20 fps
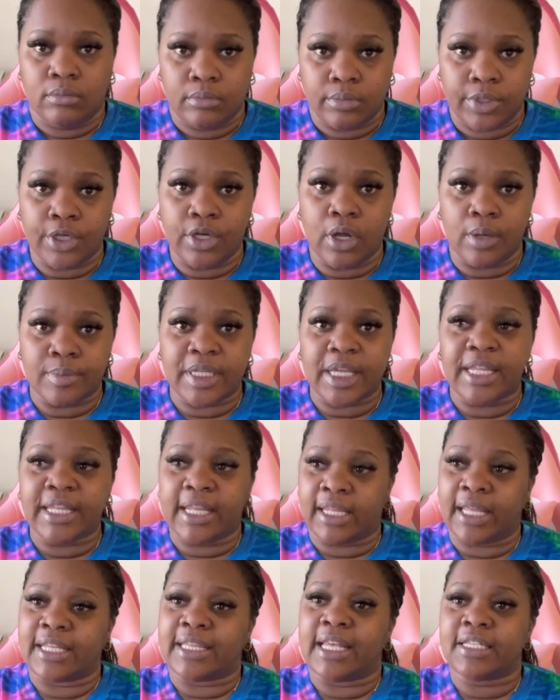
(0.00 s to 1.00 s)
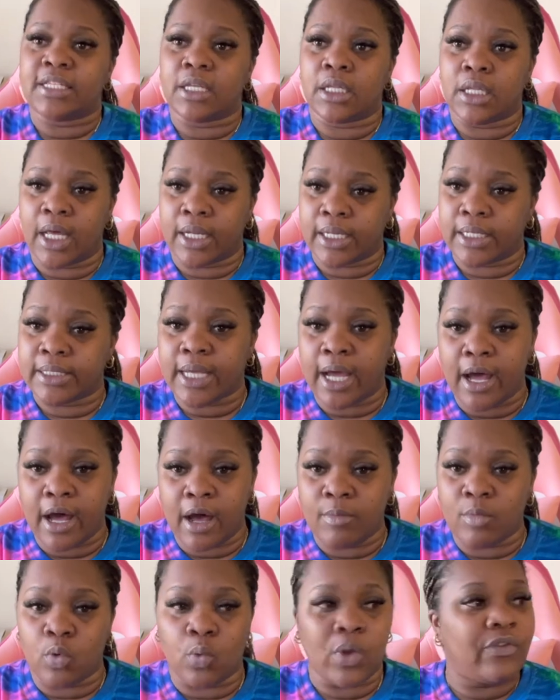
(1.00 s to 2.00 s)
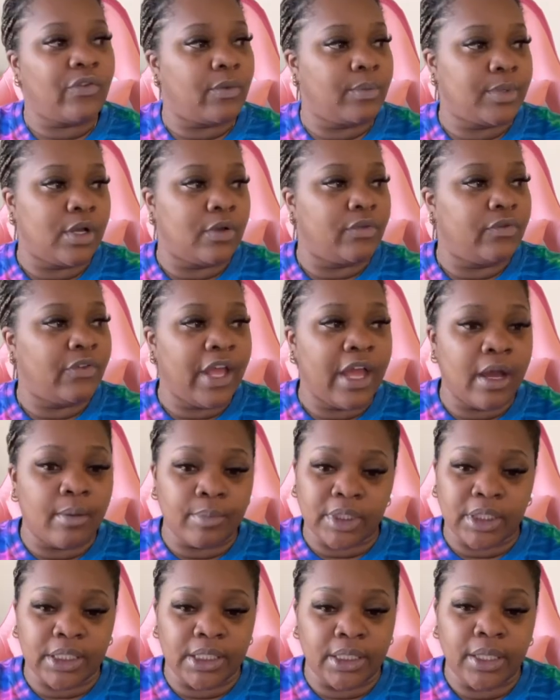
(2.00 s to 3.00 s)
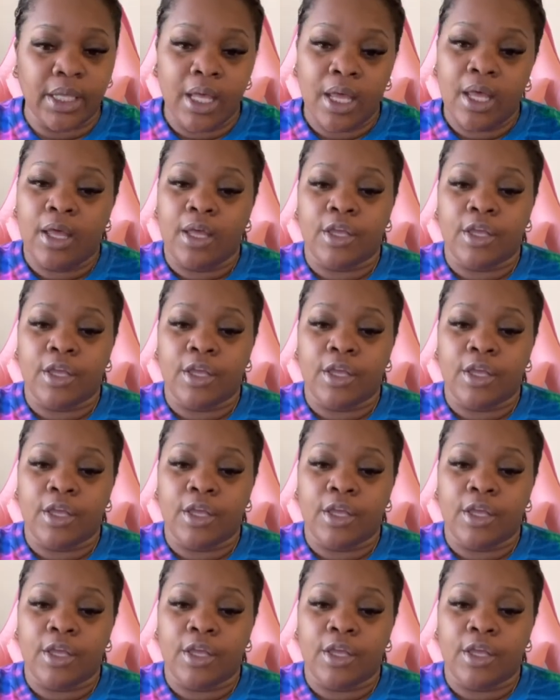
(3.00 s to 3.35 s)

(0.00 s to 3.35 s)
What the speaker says: You know what I'm saying? That, like, that's a lot of time away from your family.